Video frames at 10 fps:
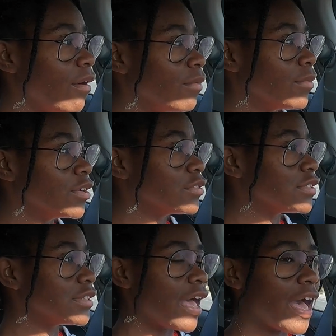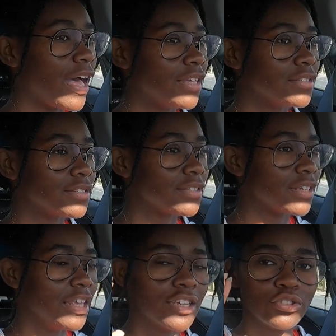almost at
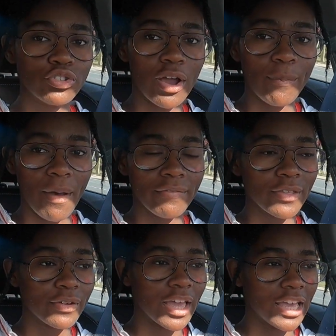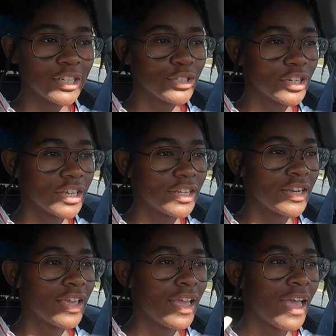the drop-off
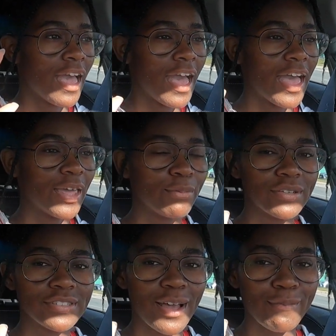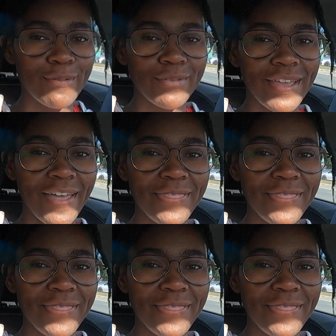location, and we'll talk when we get